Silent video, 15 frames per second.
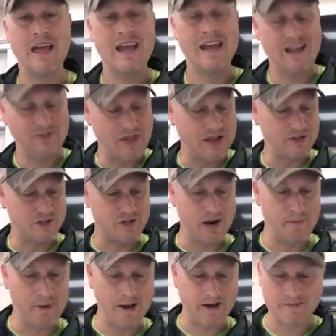Hit that share
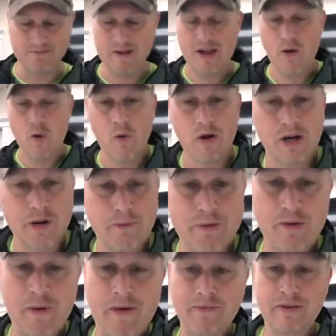button. We're going to be in
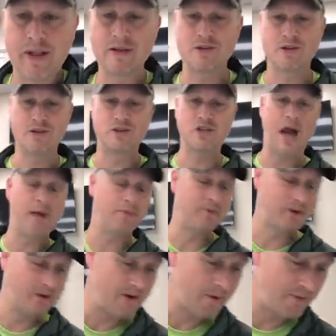Revelation
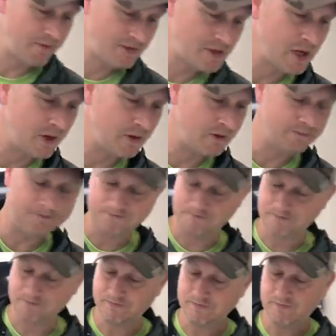chapter number 2.
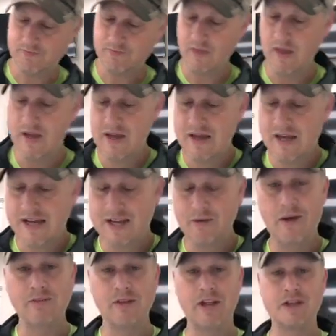In
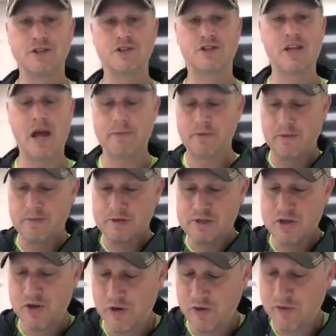Revelation chapter number
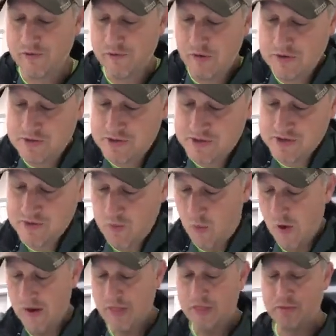2, verses
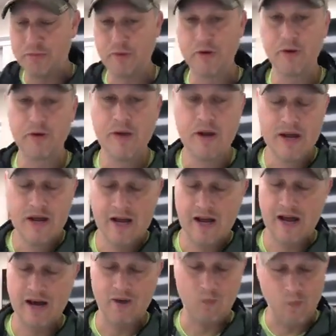1 through
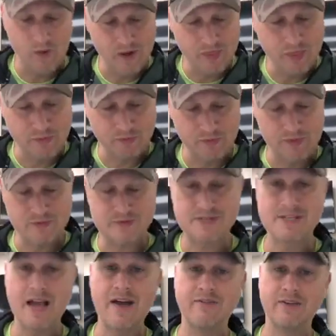uh, 1 through
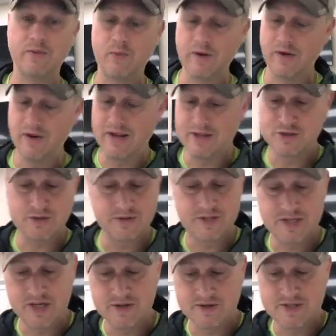7, we're
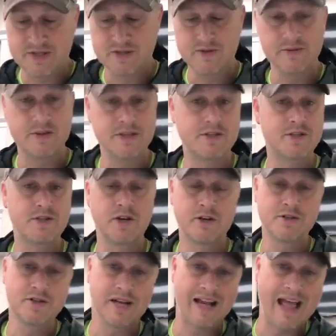introduced to this
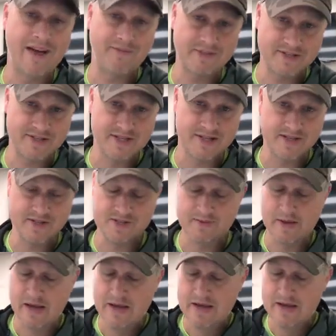church at Ephesus.
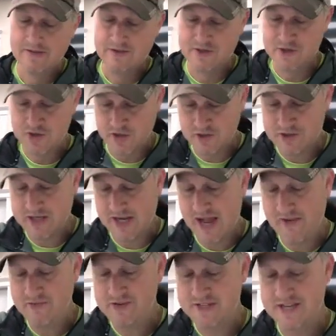This church at
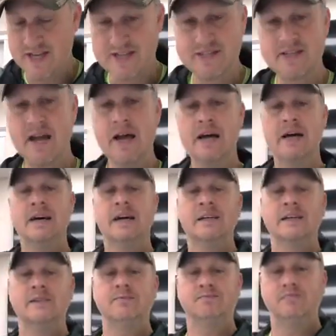Ephesus,
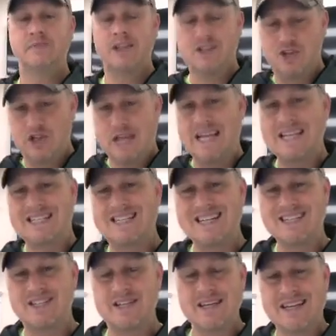
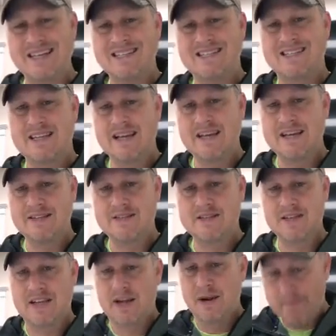Jesus is is
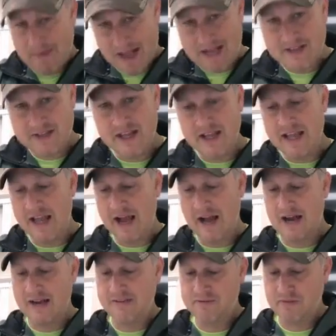commending
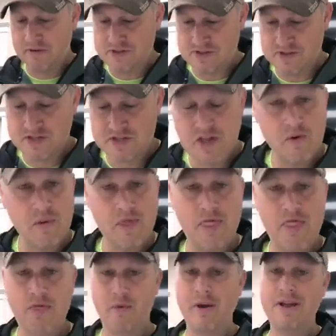uh, in verses 2 and
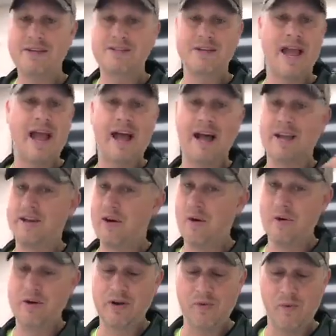3, saying, Hey, I know
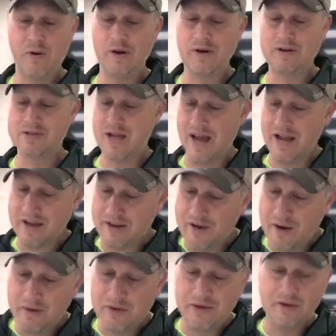your works, I
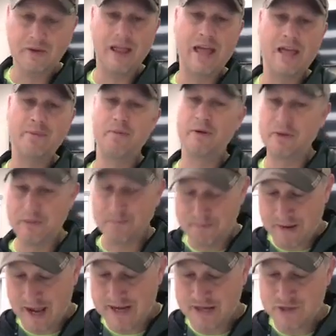know your labor, your
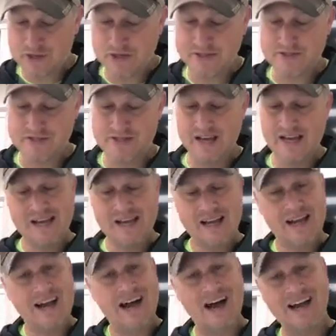patience
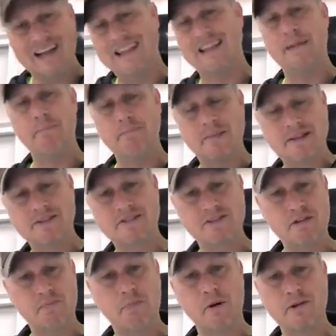uh, in the midst
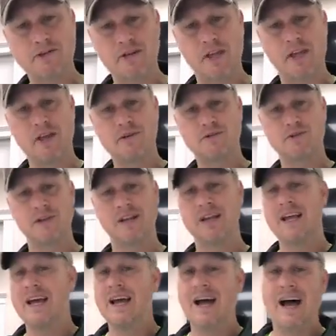of persecution.
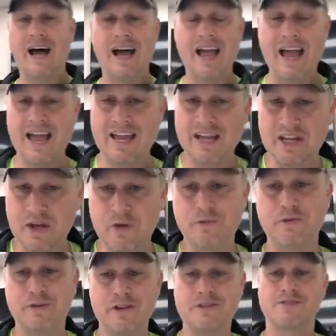Uh, hey, you've
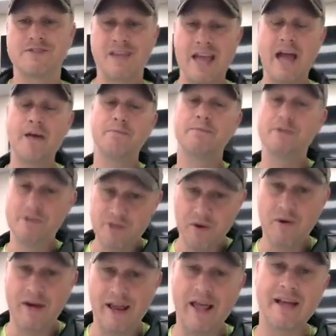just kept
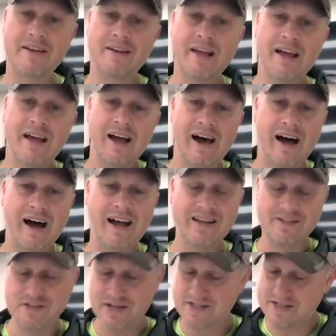doing it. Uh, and
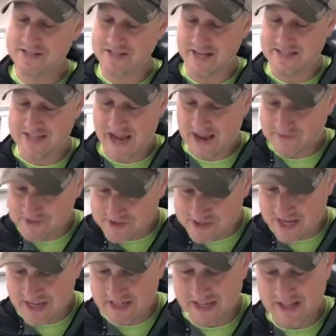Jesus says, I've
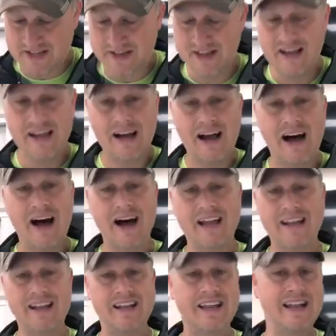seen it. Uh,
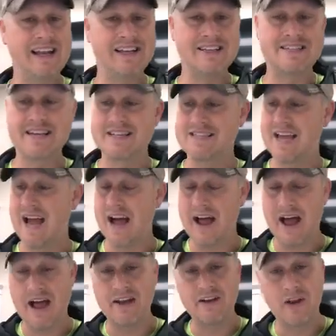and, and he says, Hey, I,
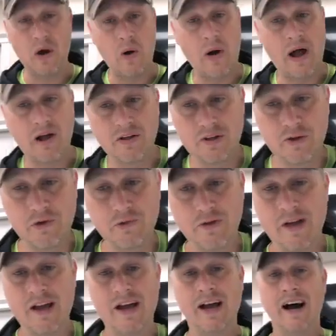I know how you've
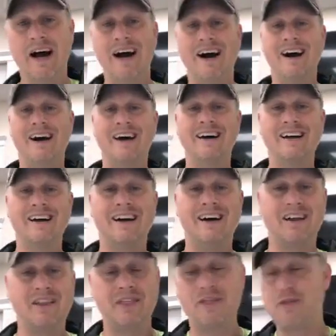uh, uh,
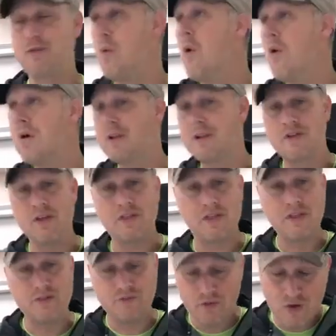thwarted the
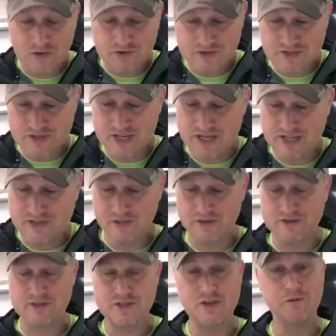false
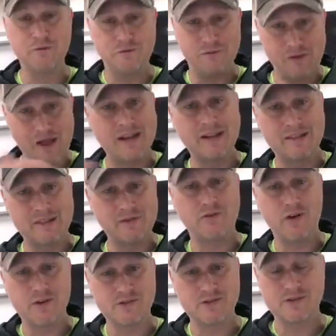teachers. You vetted the
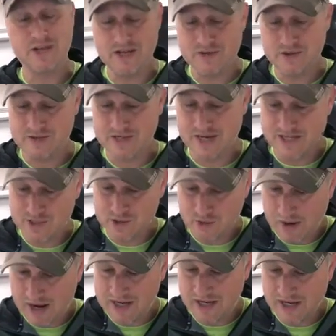false teachers that had
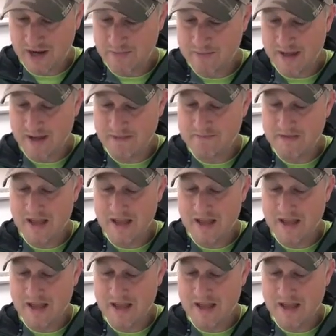tried to come in.